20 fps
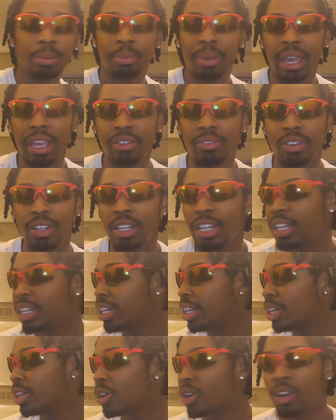pay for nothing
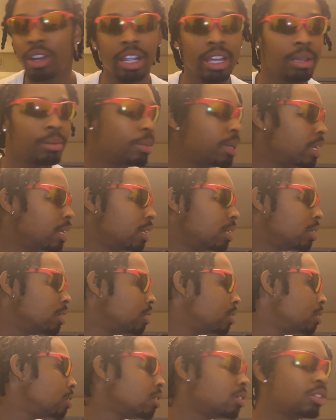in the crib and
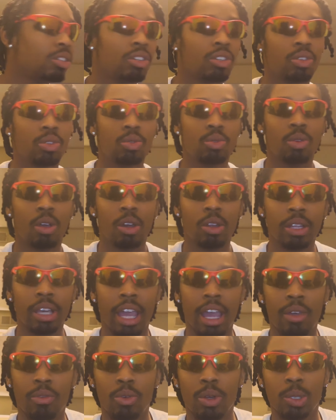you only
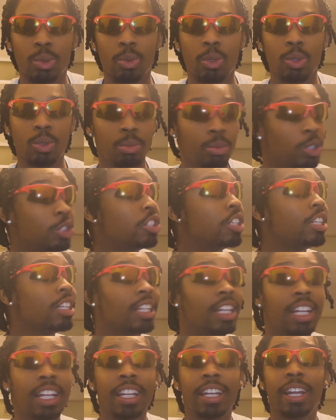have one room. You should have
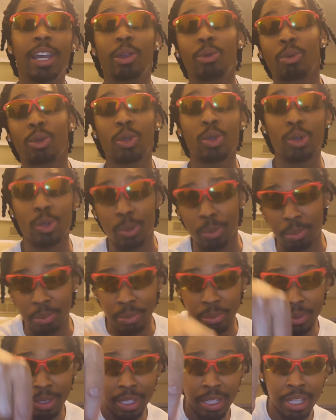did it in that room.
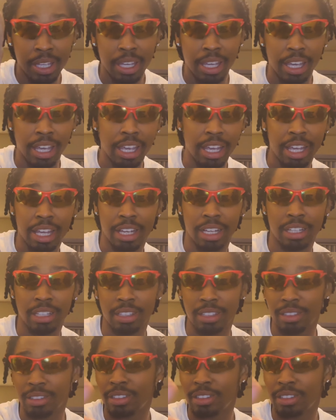And